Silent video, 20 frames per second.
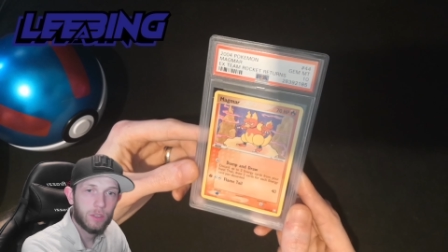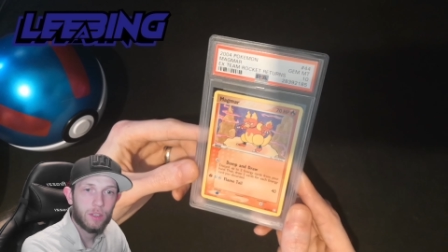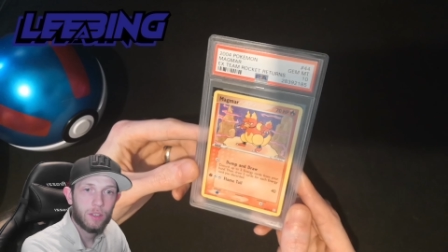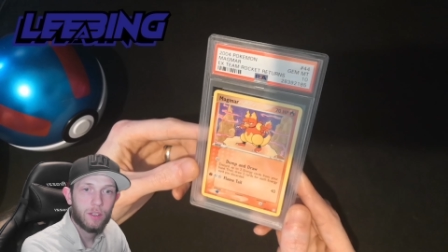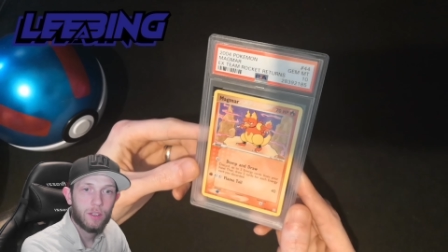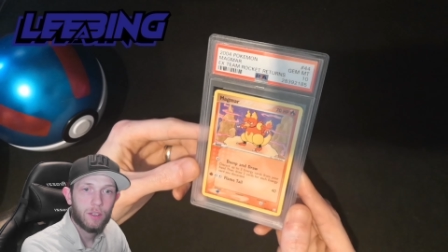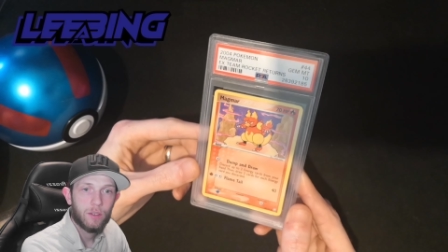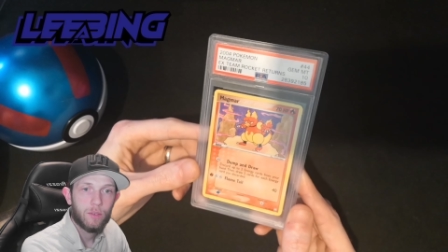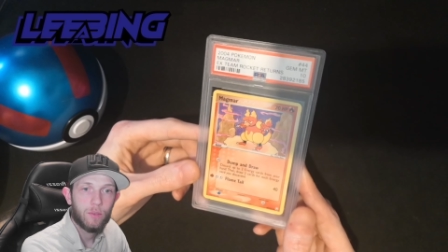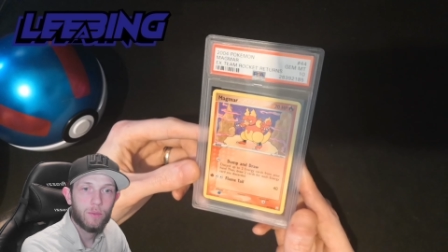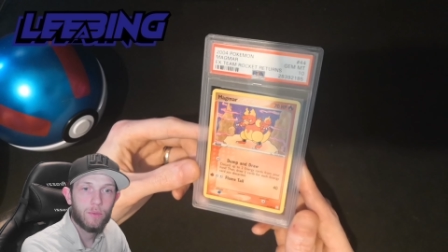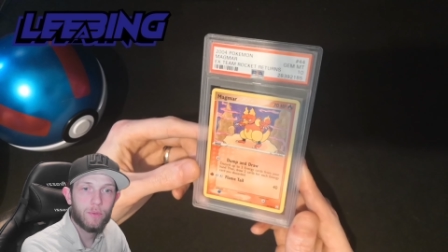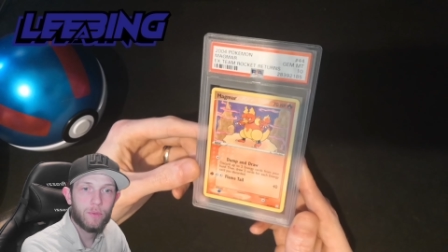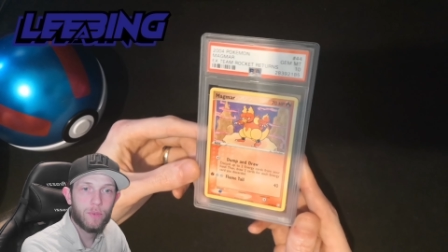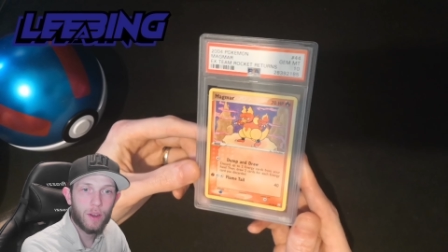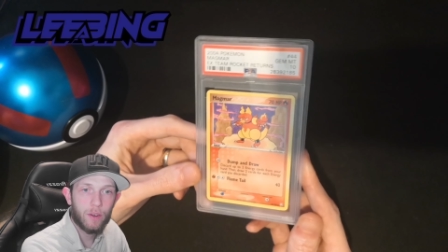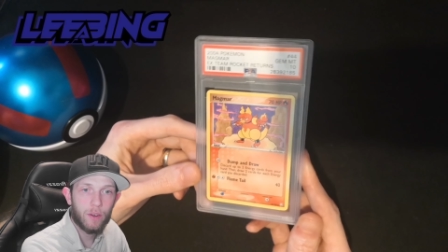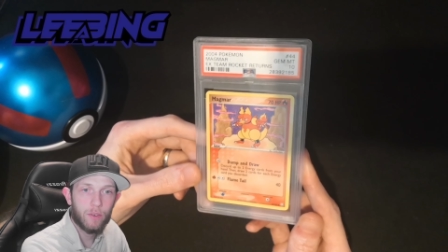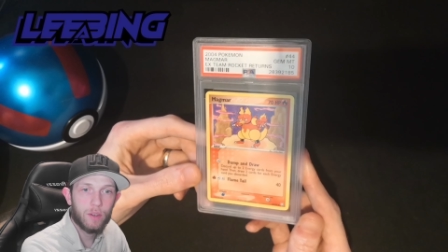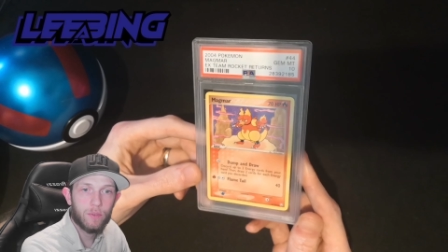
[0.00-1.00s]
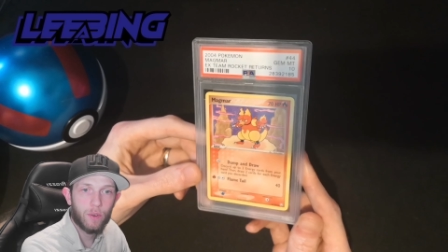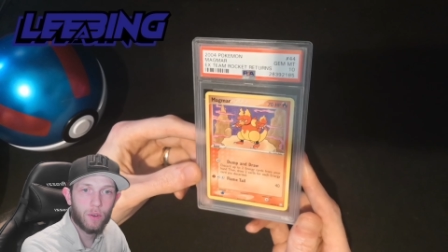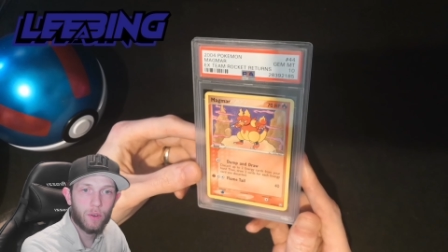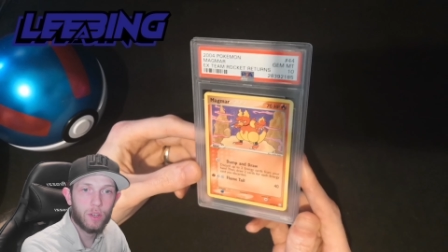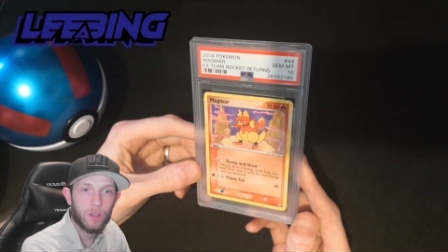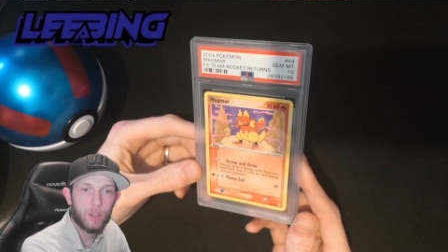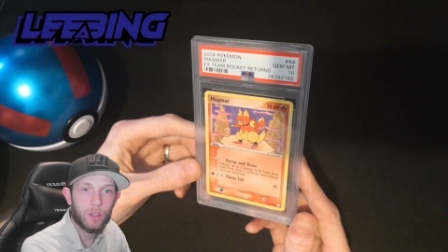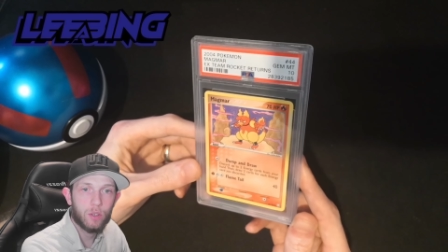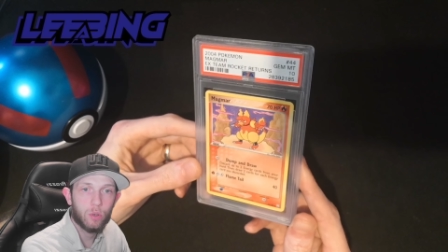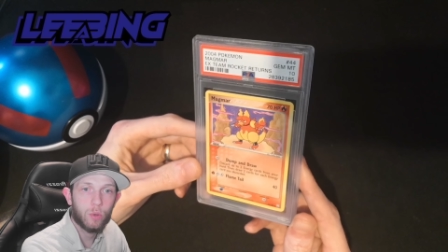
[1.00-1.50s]
very, very
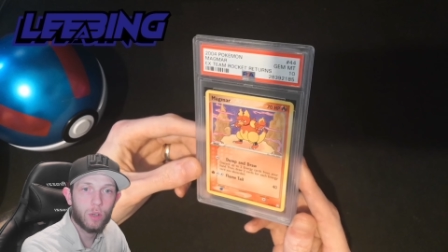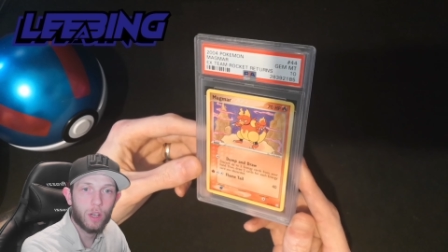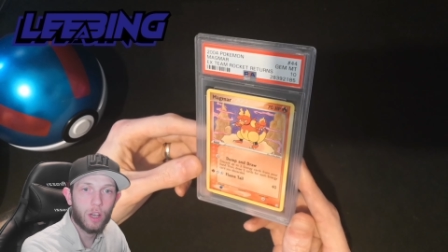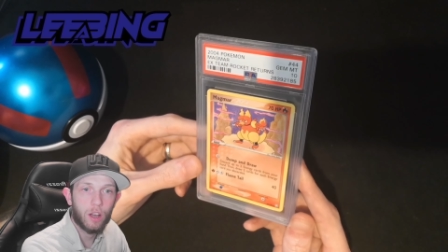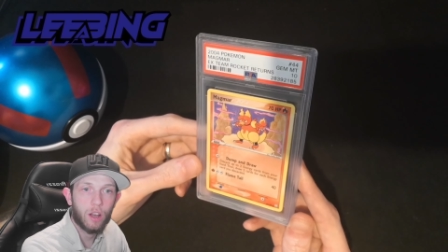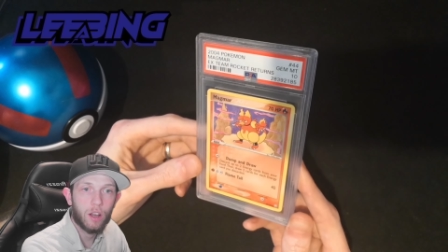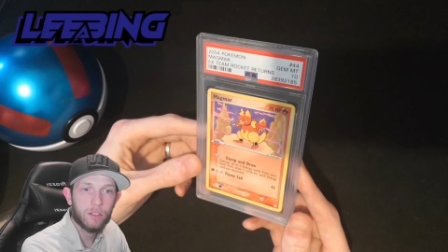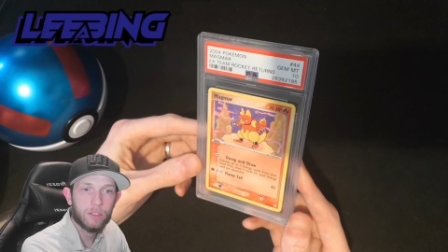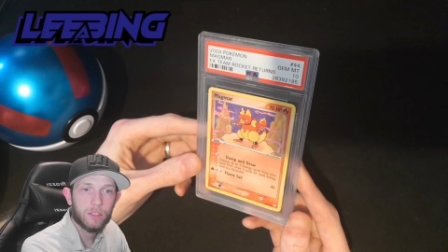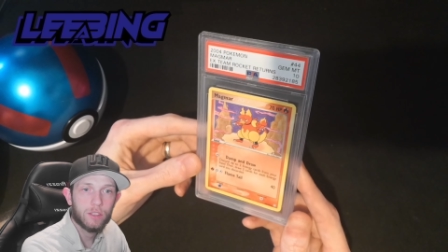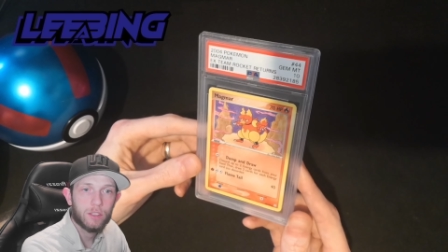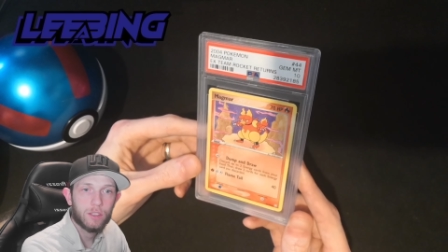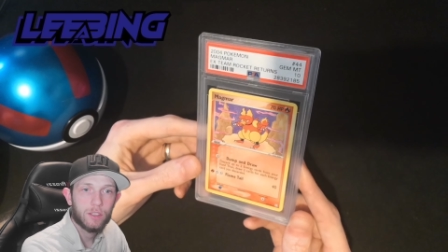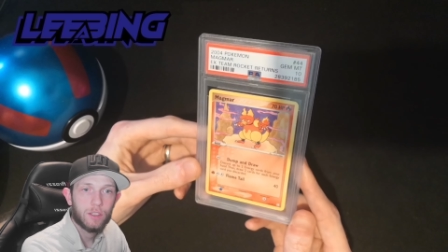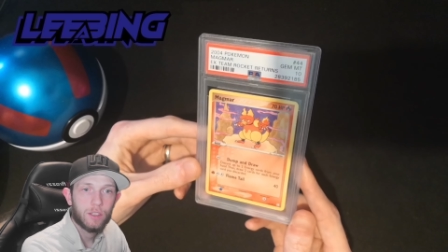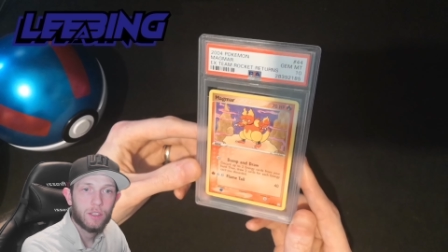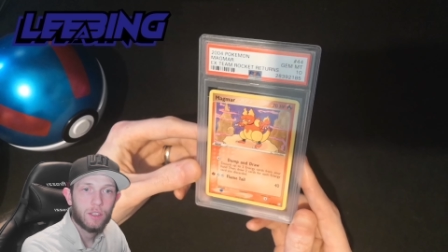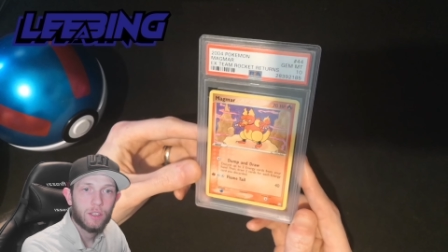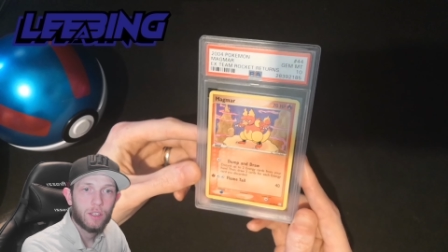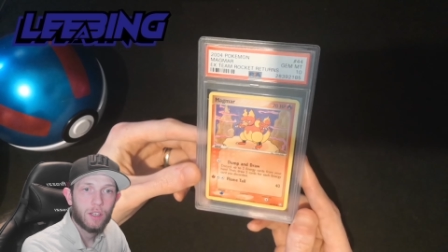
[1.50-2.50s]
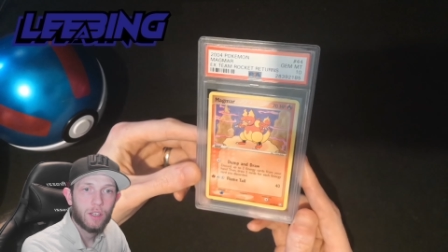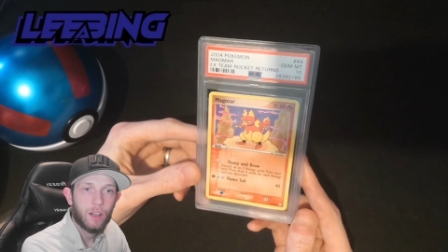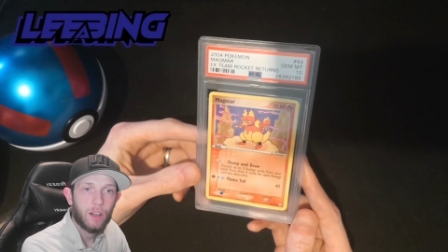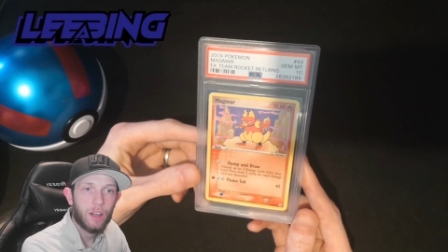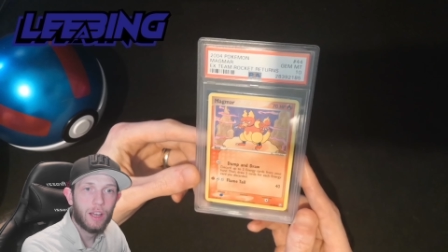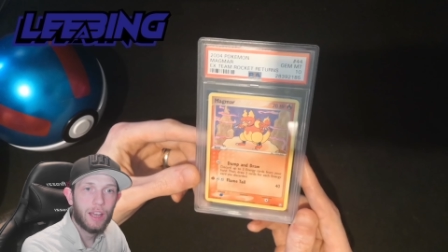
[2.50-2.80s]
cool card. I